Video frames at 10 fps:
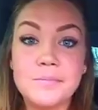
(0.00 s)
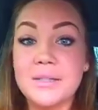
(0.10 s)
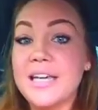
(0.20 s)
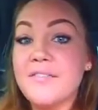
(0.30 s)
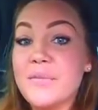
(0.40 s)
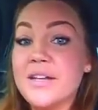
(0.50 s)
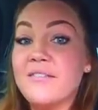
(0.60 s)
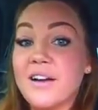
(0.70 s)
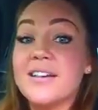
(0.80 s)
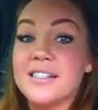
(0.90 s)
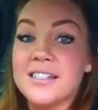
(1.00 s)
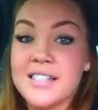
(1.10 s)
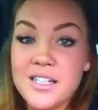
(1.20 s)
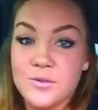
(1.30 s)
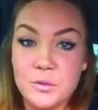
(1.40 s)
But they've been very
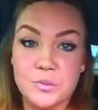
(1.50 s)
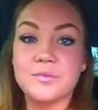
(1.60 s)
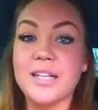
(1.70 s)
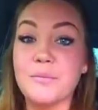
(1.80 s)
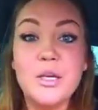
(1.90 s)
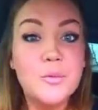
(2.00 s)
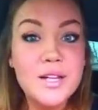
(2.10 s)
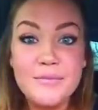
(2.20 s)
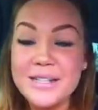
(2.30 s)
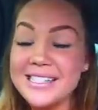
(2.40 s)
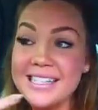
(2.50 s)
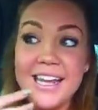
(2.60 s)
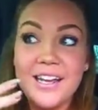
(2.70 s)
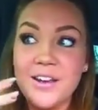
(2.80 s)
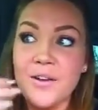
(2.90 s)
successful, and people have been
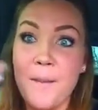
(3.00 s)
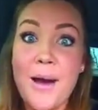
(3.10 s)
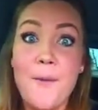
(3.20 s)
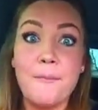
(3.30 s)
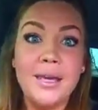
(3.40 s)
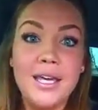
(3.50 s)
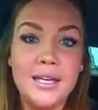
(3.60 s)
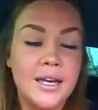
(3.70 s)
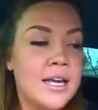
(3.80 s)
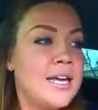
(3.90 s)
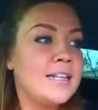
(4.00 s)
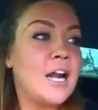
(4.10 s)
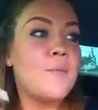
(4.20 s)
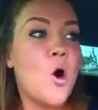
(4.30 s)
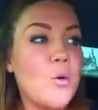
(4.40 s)
saying about me
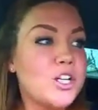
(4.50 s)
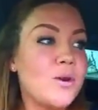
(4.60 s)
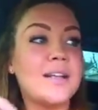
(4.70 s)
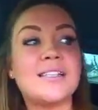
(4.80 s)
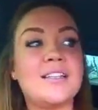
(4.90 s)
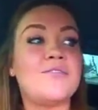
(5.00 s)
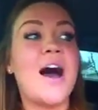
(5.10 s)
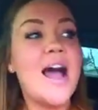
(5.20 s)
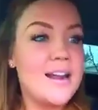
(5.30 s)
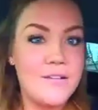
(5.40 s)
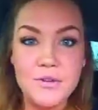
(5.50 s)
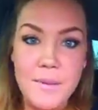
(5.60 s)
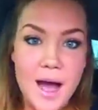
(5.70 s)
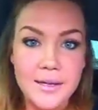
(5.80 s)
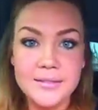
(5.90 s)
that I'm always trying to divide
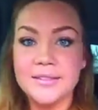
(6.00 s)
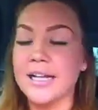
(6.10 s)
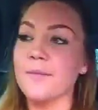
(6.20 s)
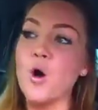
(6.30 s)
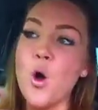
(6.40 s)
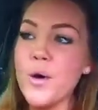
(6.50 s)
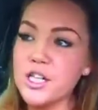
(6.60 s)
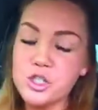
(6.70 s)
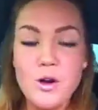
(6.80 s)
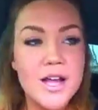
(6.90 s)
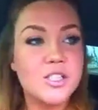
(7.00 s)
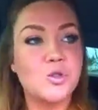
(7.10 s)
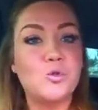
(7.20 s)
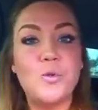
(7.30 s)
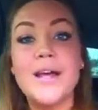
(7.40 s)
everybody, that I'm always trying
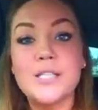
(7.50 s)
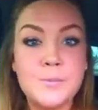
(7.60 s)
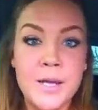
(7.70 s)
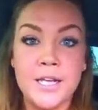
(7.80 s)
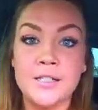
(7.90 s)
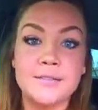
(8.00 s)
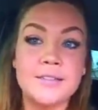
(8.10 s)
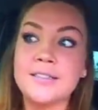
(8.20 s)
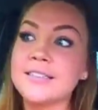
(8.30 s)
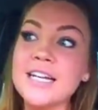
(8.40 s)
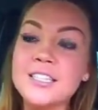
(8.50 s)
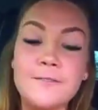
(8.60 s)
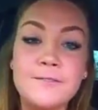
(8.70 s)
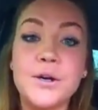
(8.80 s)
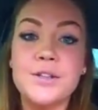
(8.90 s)
to race bait. That's the
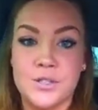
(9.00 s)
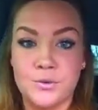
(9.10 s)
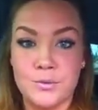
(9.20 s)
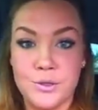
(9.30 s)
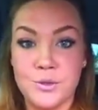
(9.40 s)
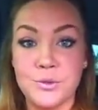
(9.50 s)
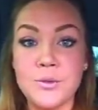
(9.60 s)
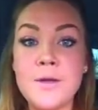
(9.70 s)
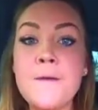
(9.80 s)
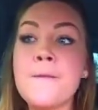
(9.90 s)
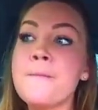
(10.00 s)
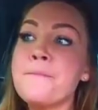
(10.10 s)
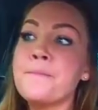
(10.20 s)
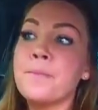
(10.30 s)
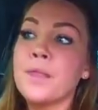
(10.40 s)
furthest from the truth.
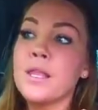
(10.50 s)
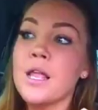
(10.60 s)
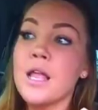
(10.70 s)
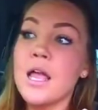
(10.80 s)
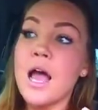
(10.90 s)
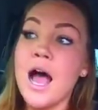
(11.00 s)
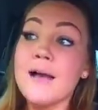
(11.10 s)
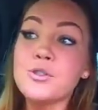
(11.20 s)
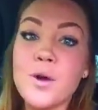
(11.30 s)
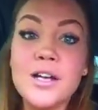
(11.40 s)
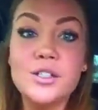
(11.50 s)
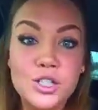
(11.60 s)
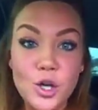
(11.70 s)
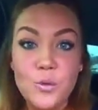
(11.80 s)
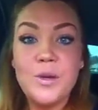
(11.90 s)
I'm trying to
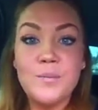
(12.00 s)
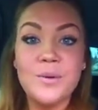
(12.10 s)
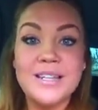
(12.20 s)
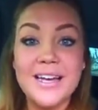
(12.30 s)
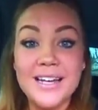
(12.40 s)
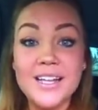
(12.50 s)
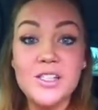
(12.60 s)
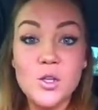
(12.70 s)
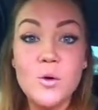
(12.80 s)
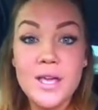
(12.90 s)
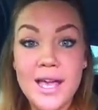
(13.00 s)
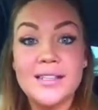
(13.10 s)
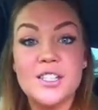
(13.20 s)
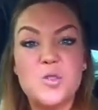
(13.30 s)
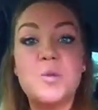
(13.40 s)
show people that it's okay
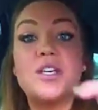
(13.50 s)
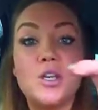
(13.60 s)
to speak